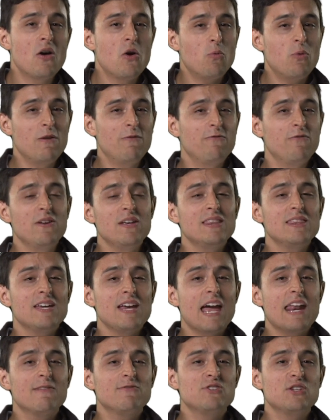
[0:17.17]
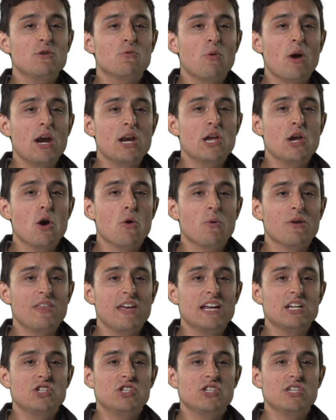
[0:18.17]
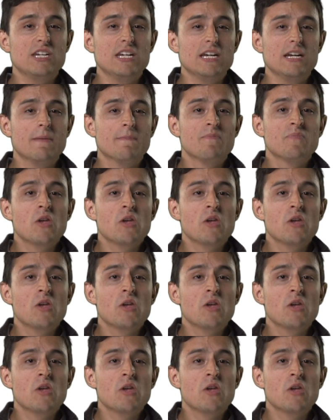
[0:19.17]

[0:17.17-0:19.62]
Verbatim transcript: we feed the NFC radio with HCE,